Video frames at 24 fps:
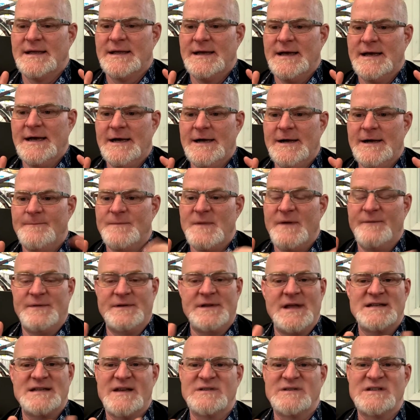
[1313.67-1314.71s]
uh, if it
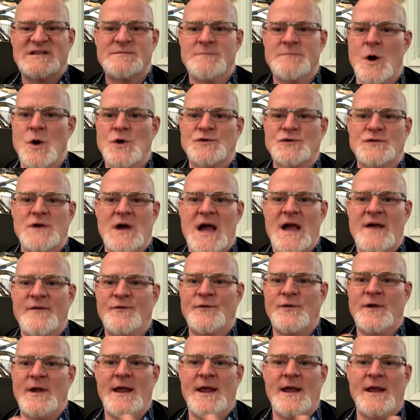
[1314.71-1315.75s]
does have a smoke
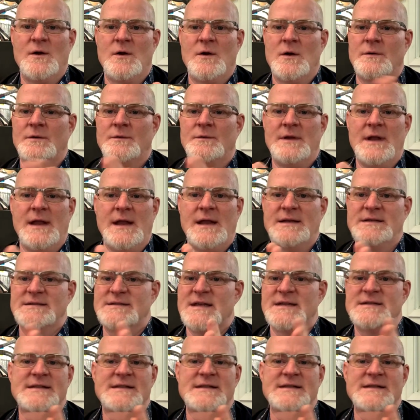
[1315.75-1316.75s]
drivetrain or needs this,